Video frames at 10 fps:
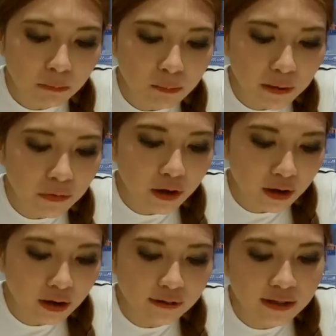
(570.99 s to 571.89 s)
but
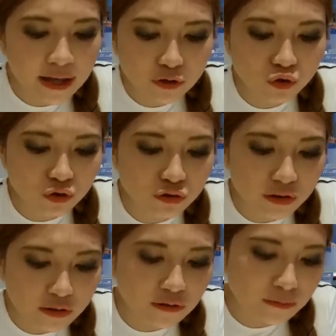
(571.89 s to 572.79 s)
the texture
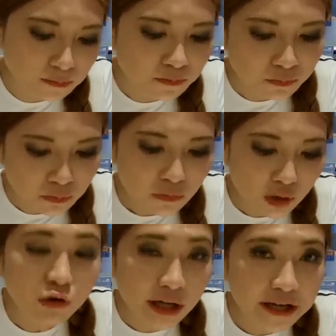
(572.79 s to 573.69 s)
is
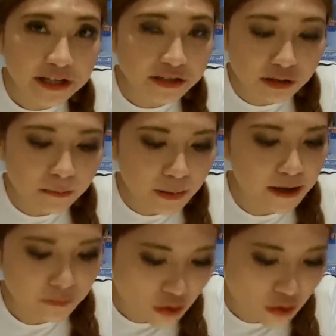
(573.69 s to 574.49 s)
okay, it's not bad.